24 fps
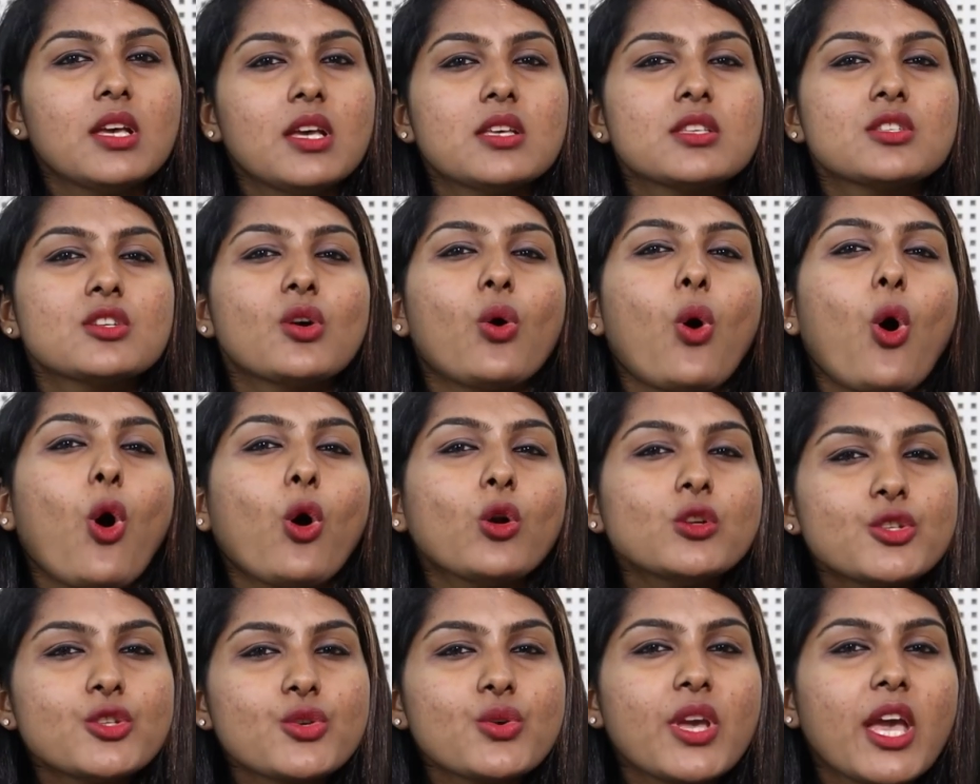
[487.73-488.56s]
So
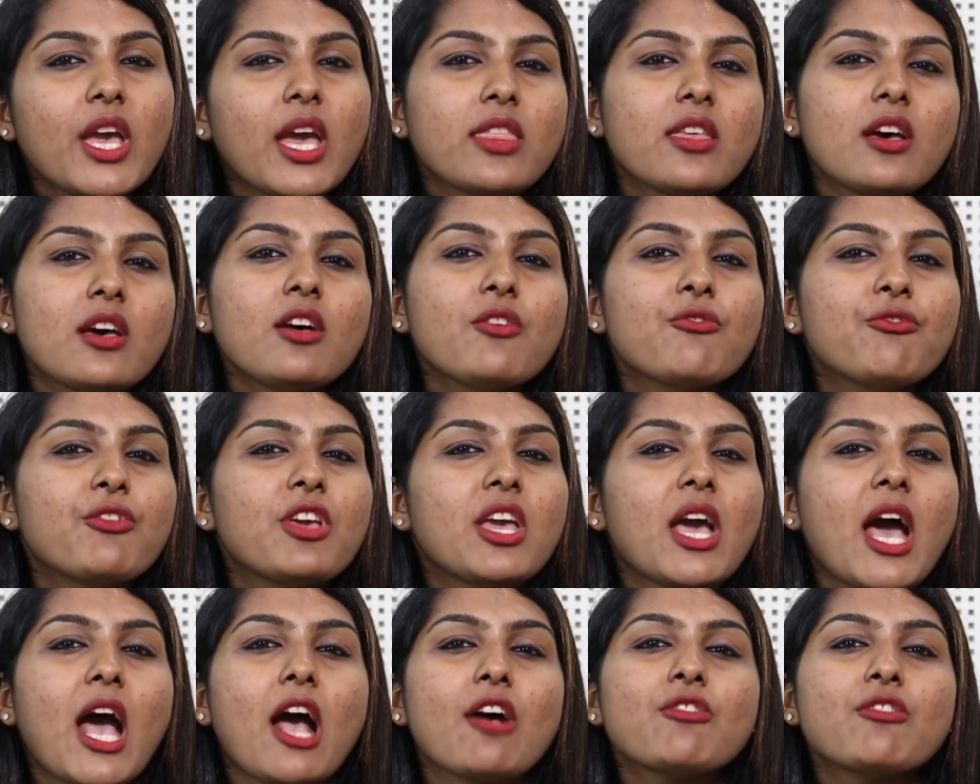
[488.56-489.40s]
altogether we
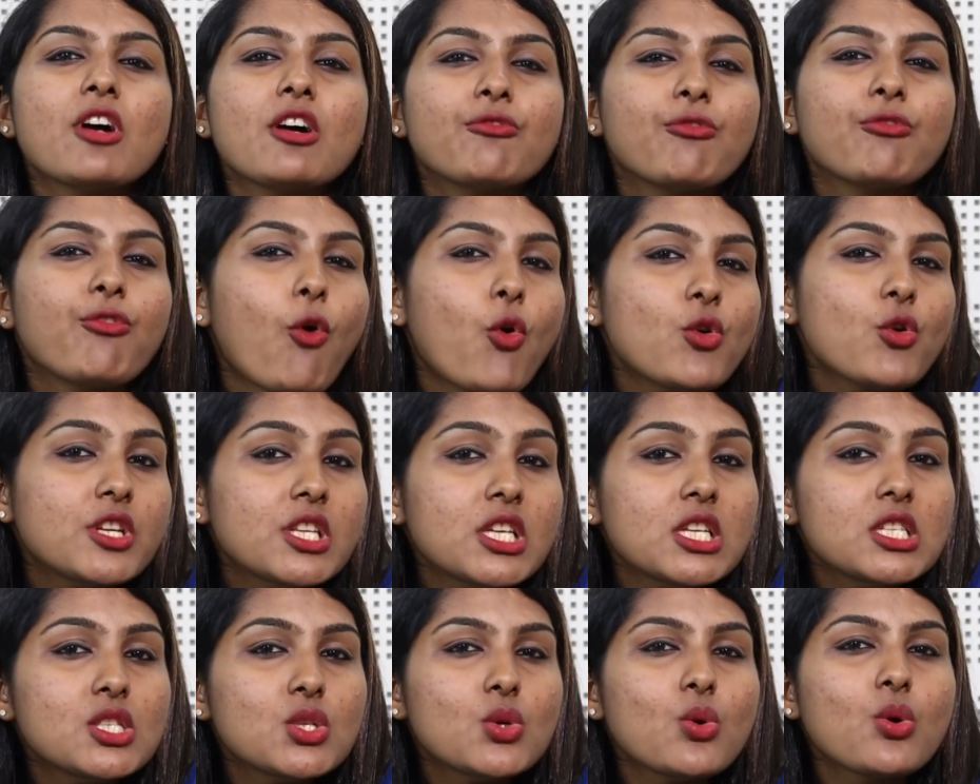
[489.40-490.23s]
have
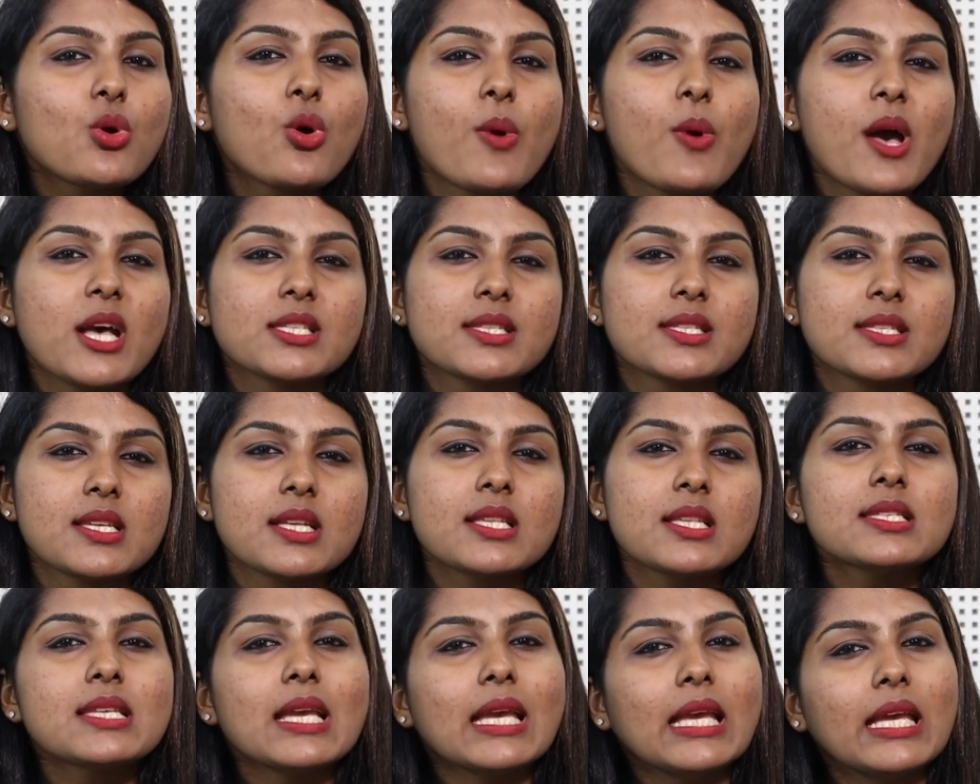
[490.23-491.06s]
42
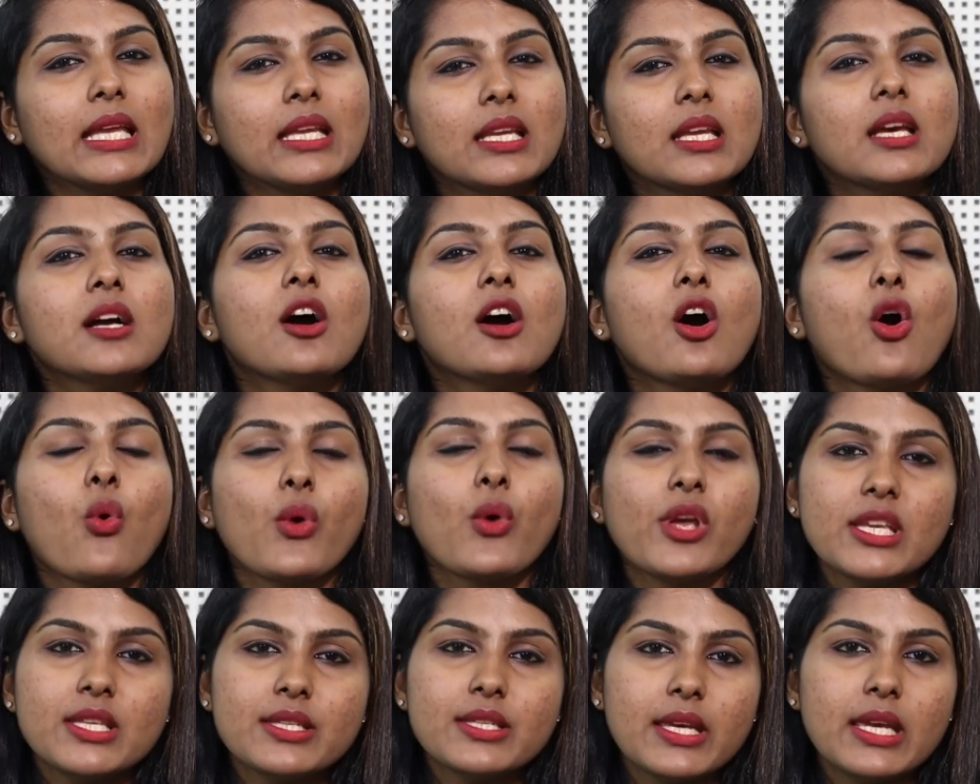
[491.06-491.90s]
questions in
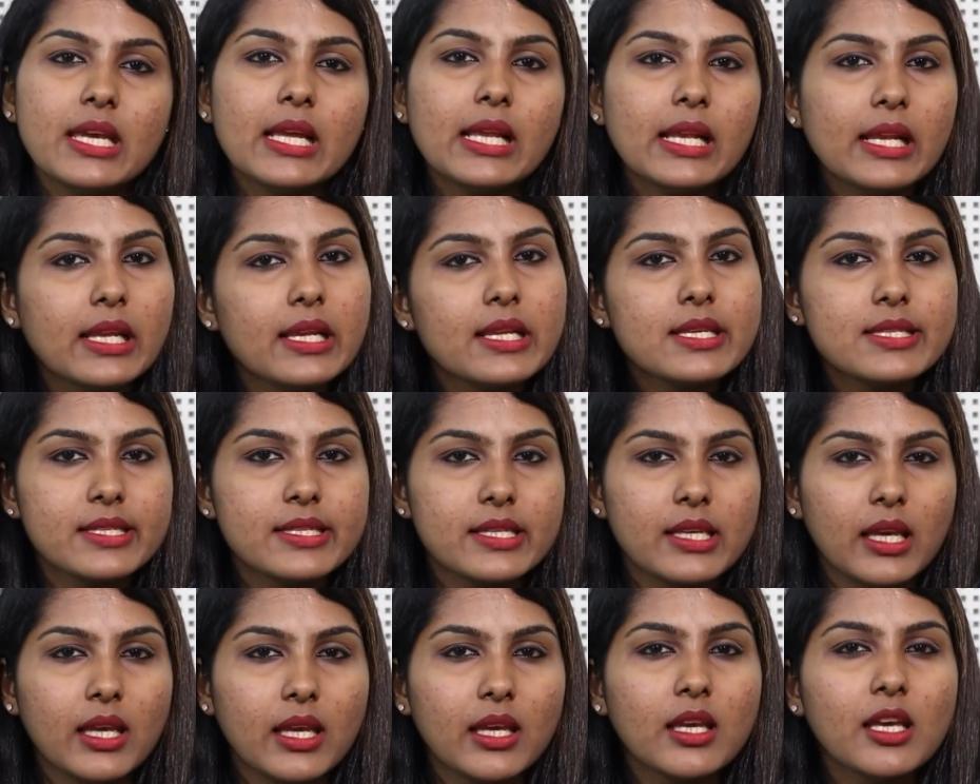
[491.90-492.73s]
OET
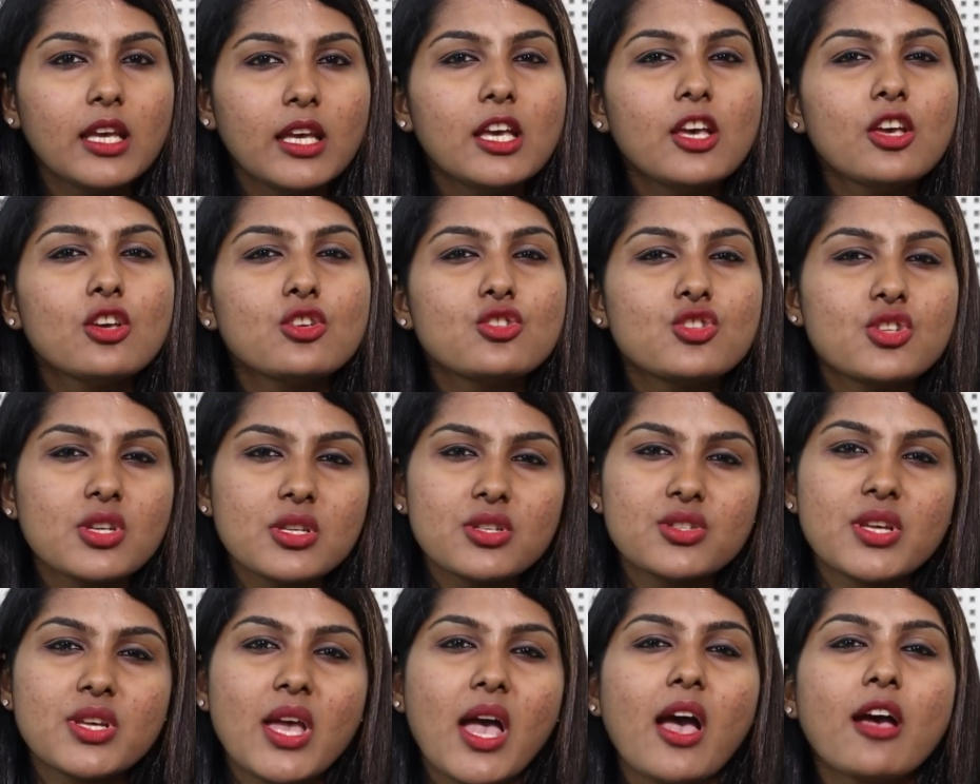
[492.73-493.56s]
listening.
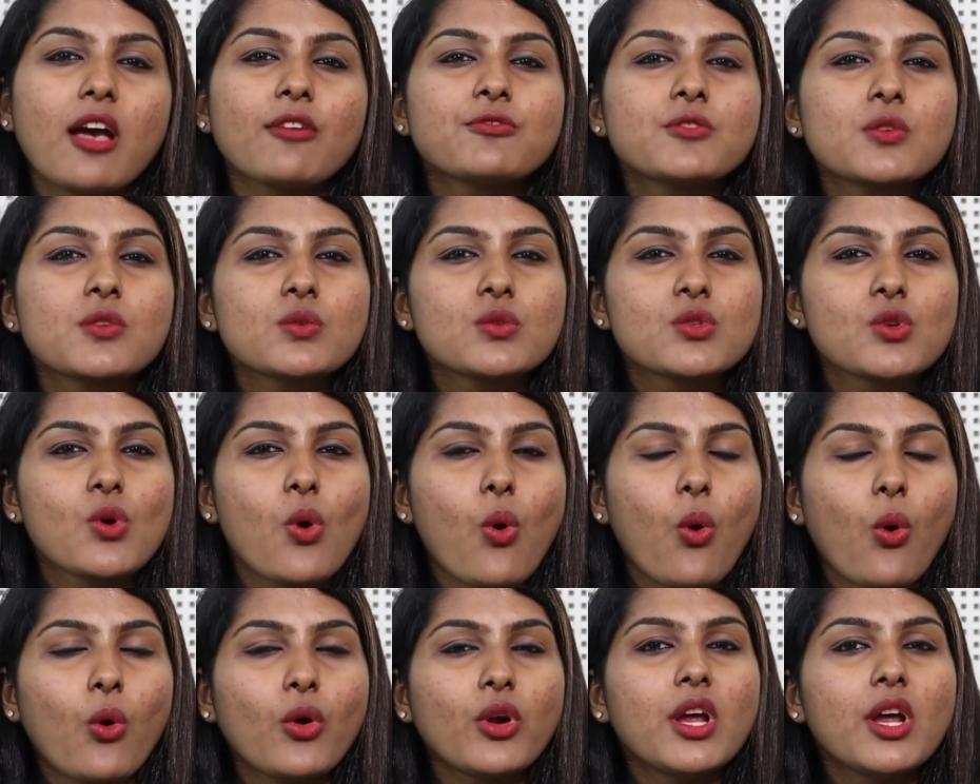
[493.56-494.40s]
Just have to
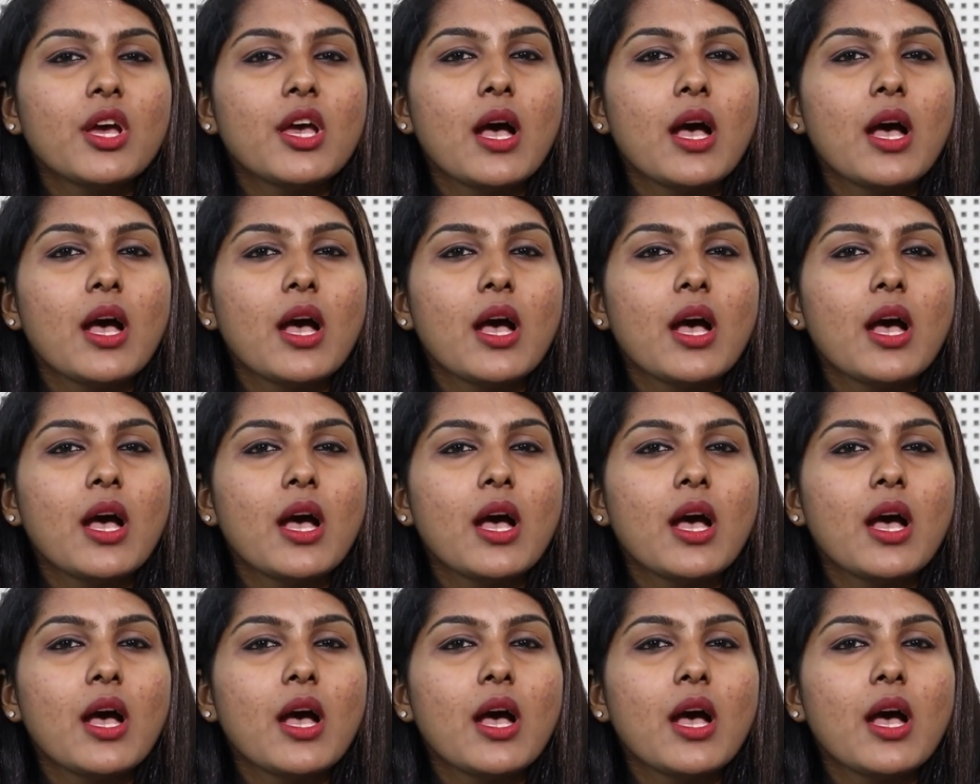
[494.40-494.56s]
score